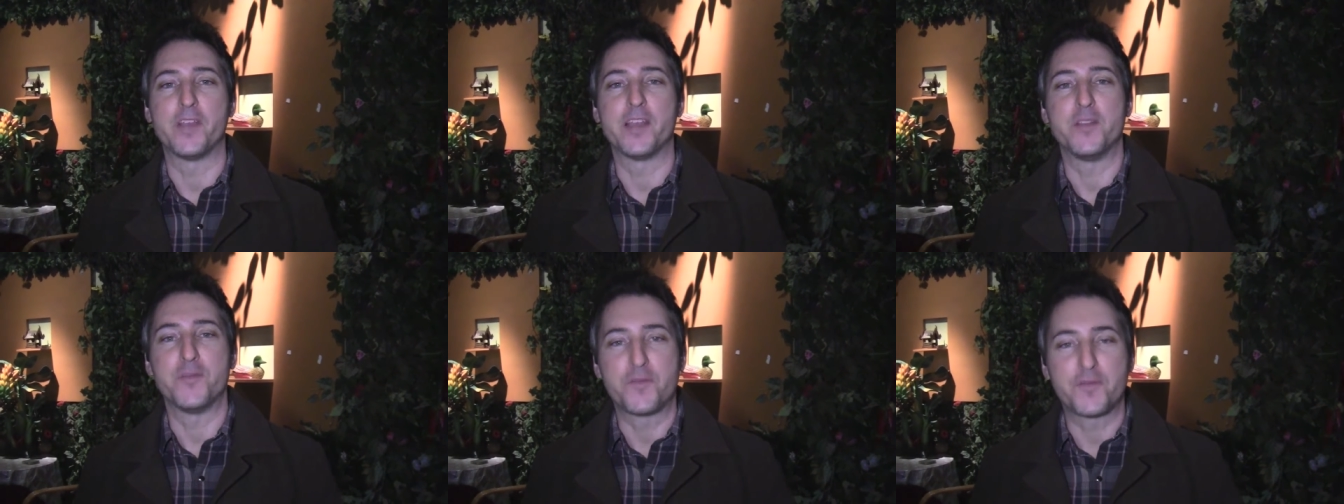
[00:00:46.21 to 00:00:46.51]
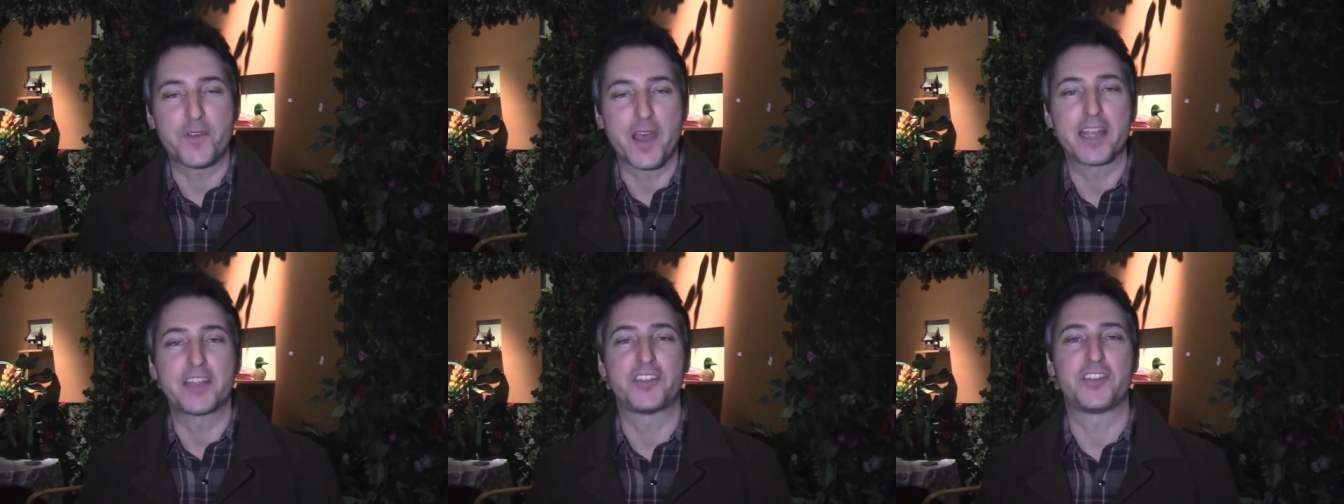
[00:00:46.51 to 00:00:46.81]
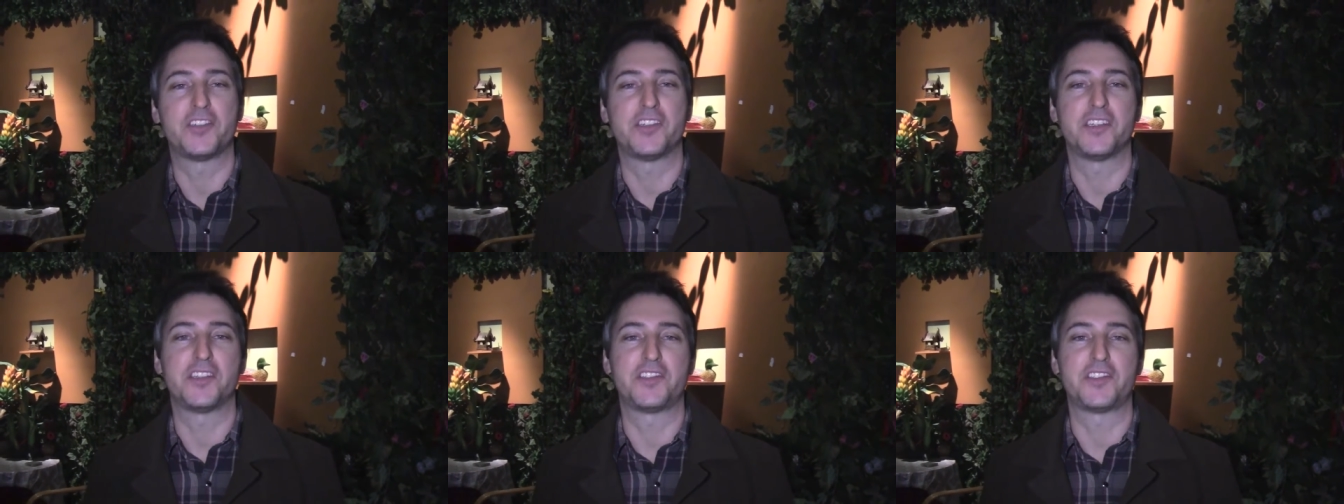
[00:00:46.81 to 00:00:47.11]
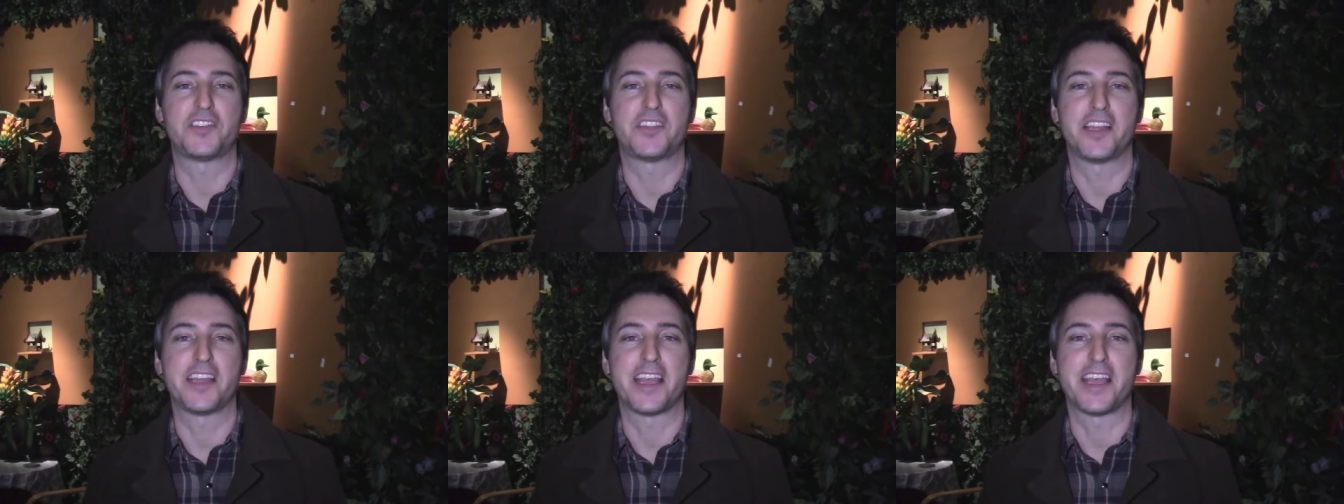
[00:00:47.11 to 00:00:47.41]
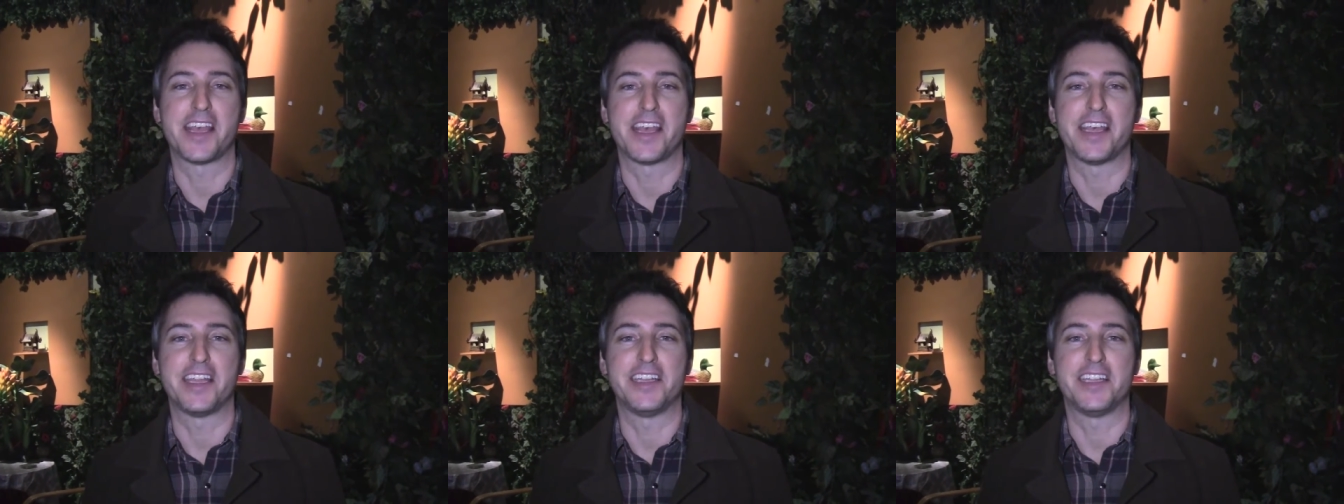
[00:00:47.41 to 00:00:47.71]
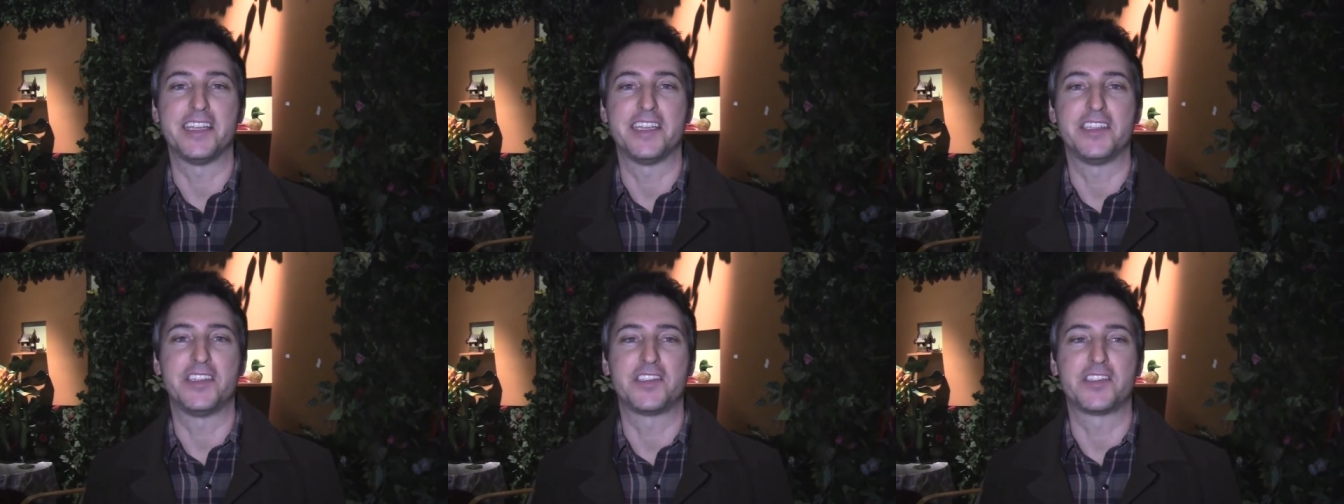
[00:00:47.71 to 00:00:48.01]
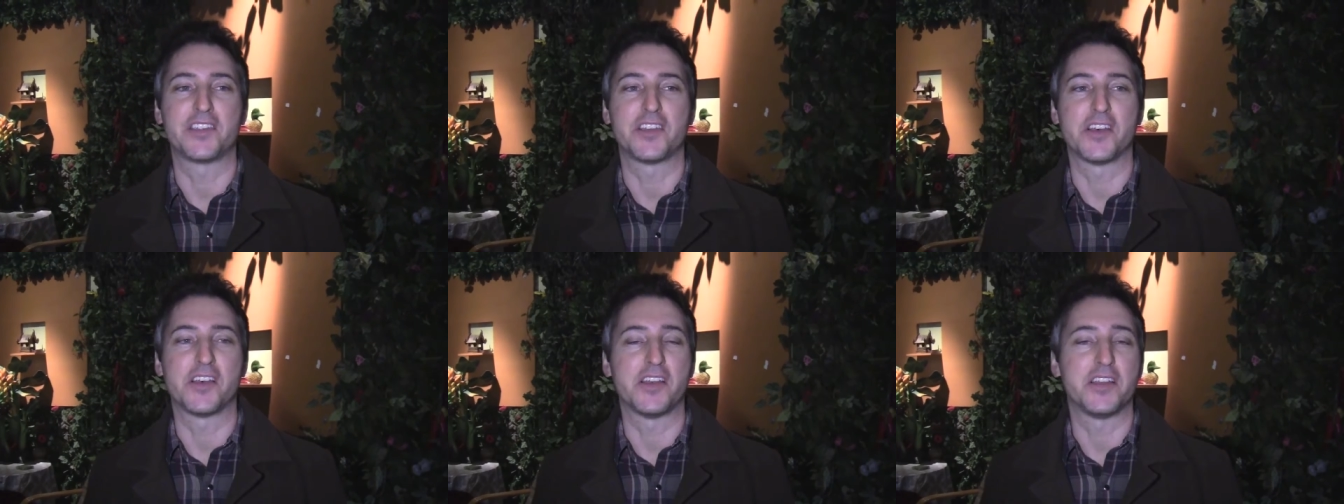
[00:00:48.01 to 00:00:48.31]
infectious and
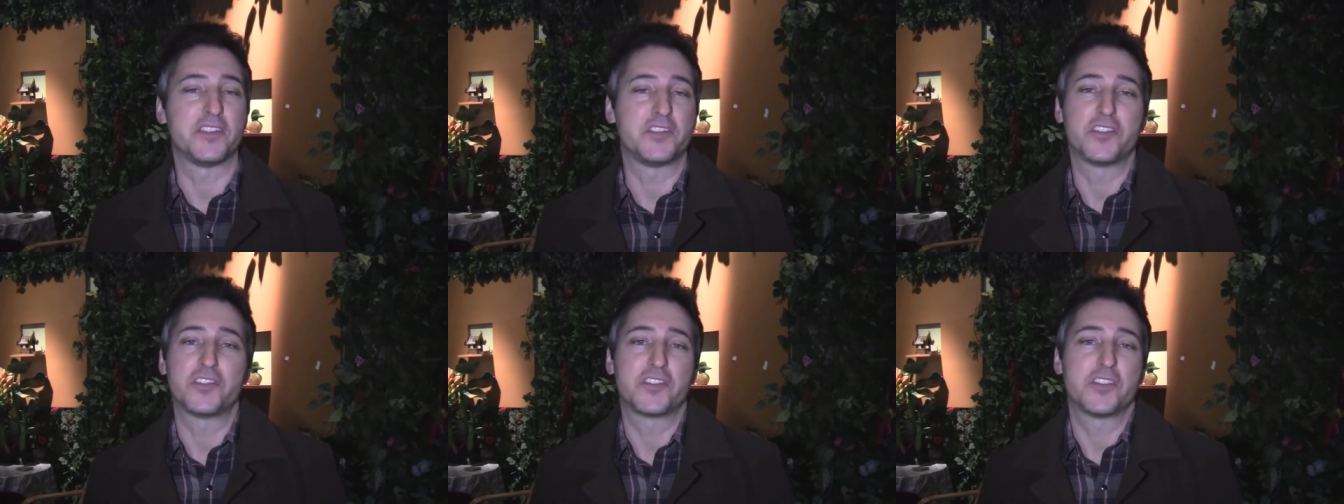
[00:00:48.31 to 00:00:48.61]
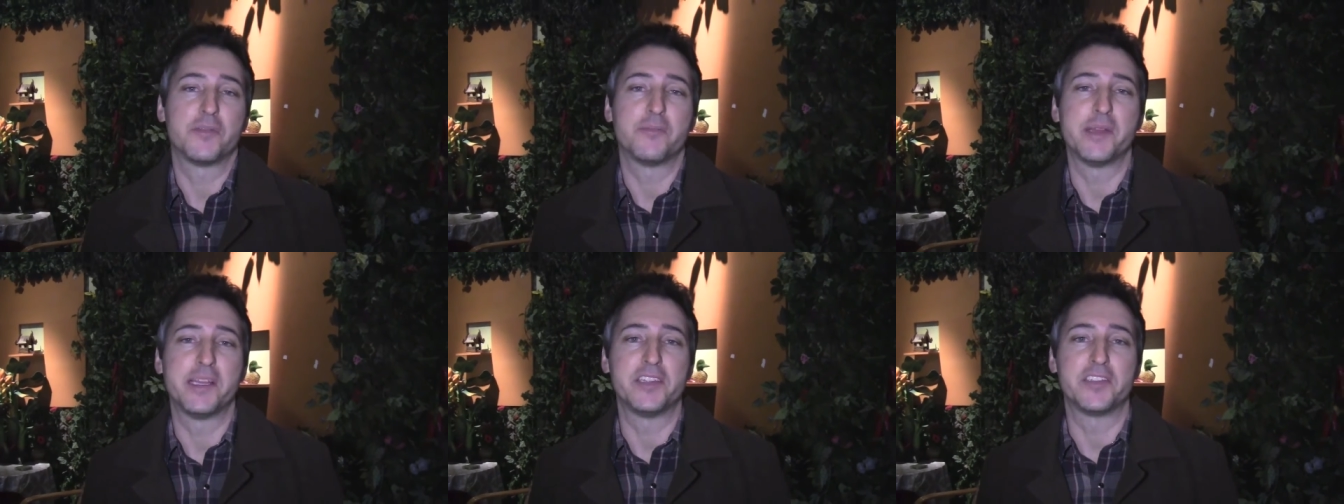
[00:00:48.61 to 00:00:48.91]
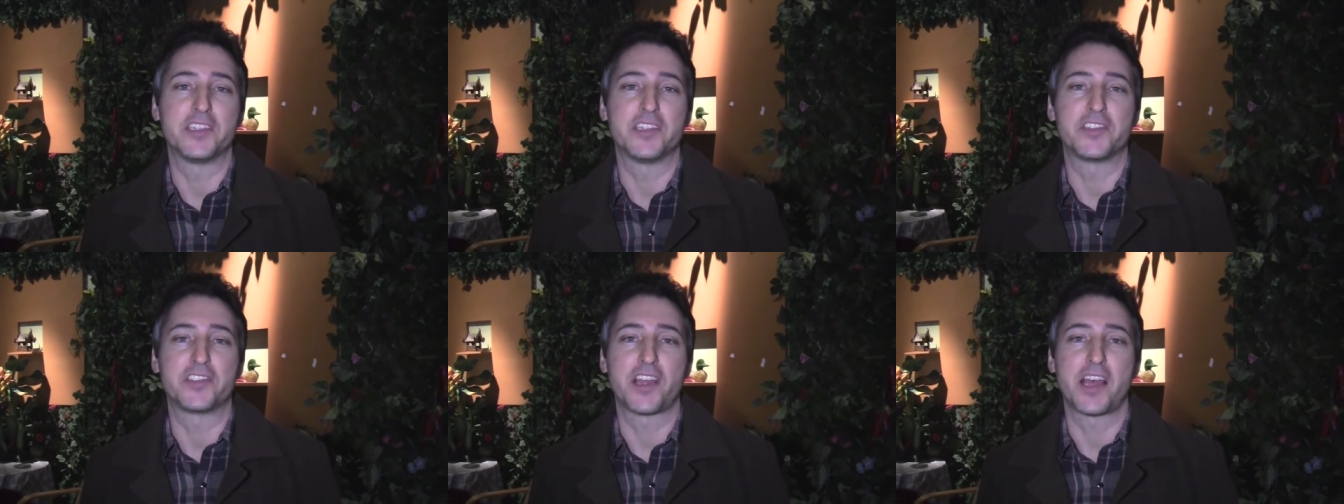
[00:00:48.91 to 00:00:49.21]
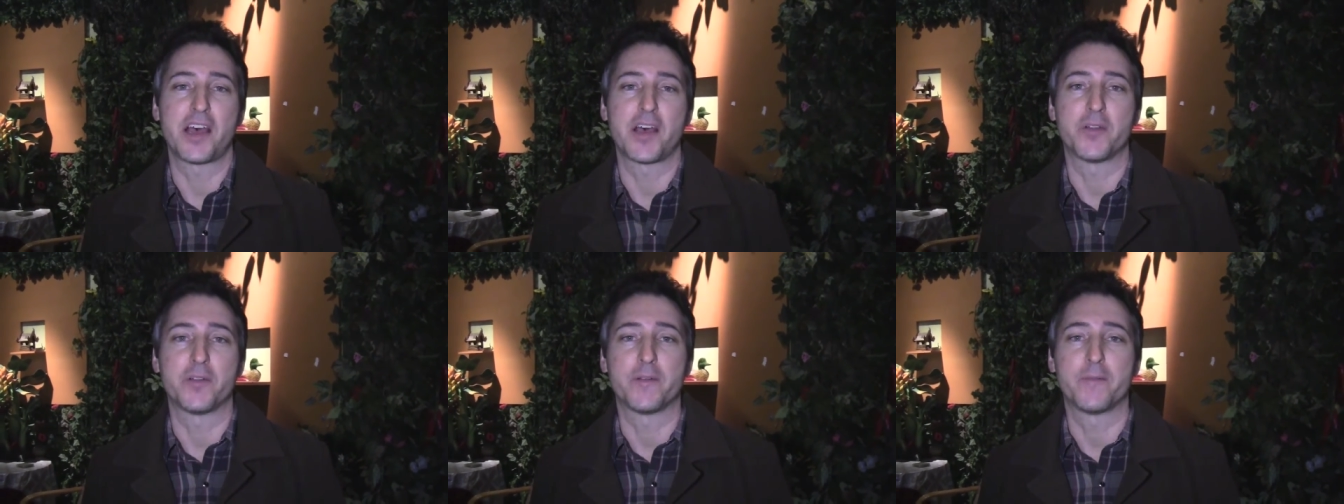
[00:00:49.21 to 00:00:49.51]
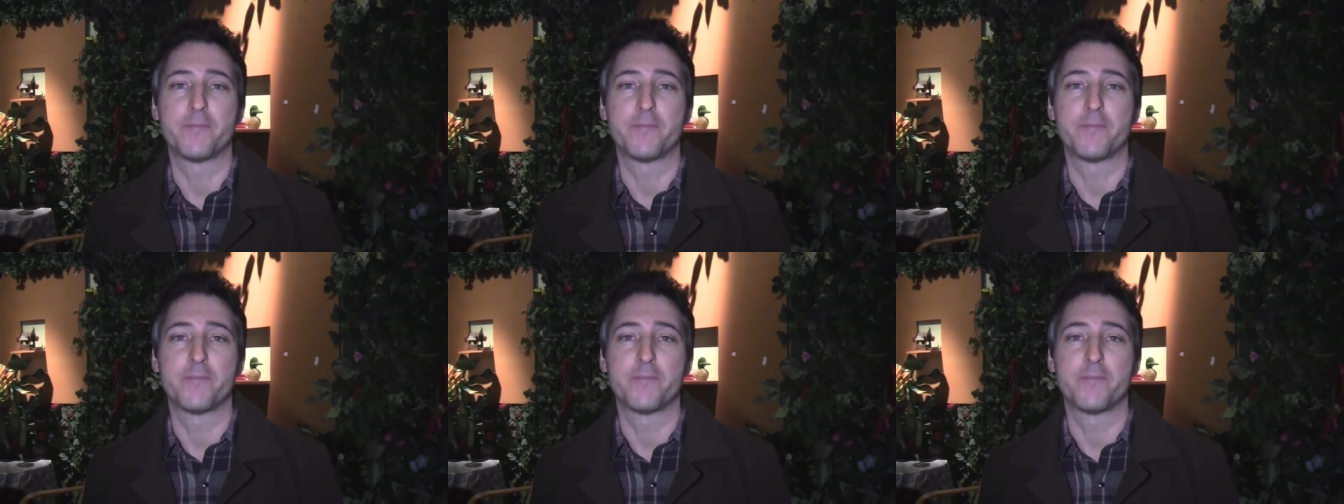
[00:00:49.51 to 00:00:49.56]
it's, uh, it's just an amazing sound.